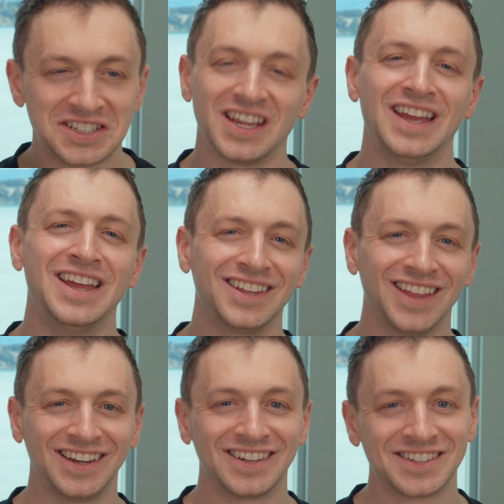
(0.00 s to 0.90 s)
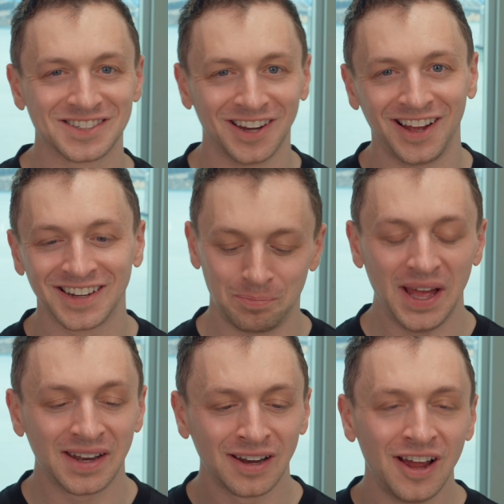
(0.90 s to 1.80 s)
saying that it is not.
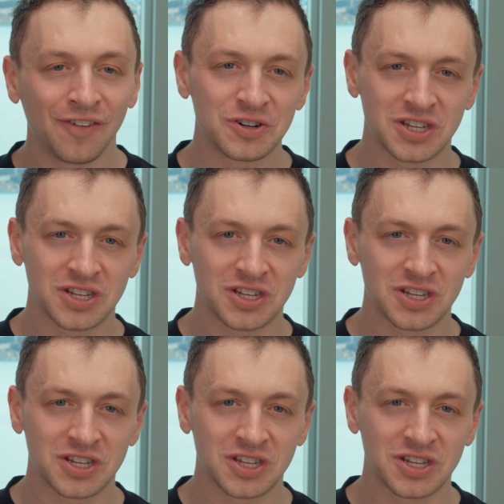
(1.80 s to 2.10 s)
But for